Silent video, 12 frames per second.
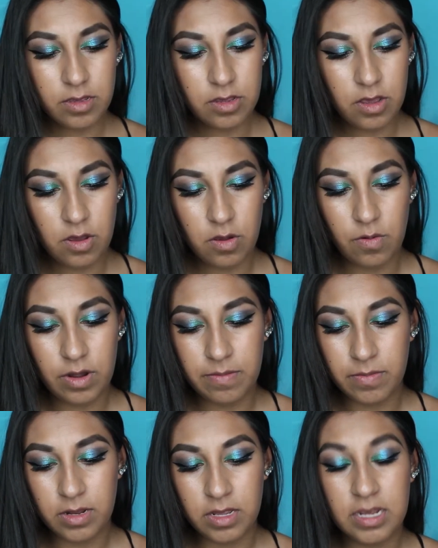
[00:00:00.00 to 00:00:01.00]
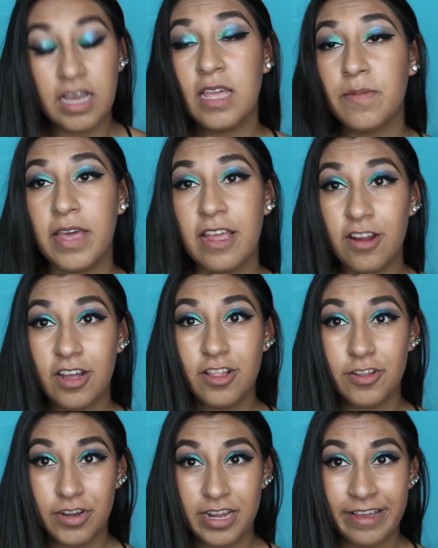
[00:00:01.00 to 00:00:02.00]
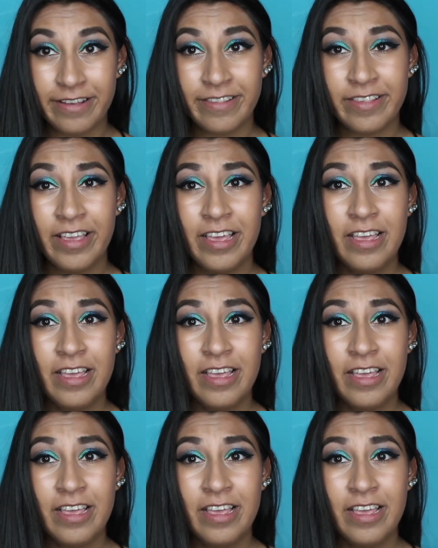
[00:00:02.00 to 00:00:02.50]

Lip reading: So what I'm dyeing my hair color next